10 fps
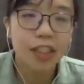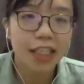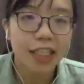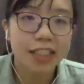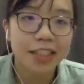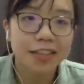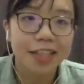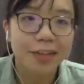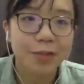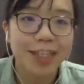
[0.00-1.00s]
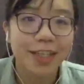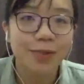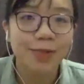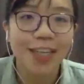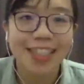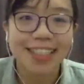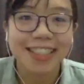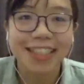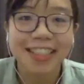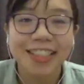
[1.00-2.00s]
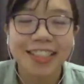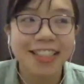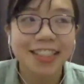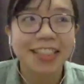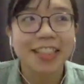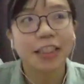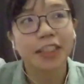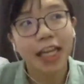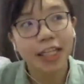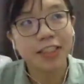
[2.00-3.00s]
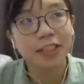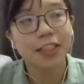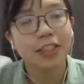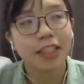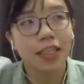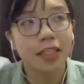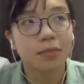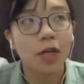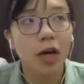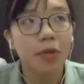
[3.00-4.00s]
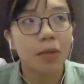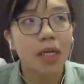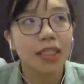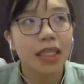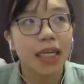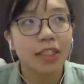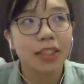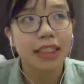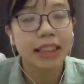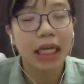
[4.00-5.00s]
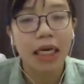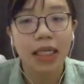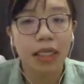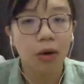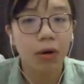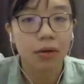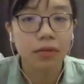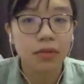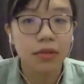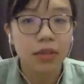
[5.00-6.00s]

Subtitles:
I did when I prepared the statistics, the next common ones are actually tongue and oral.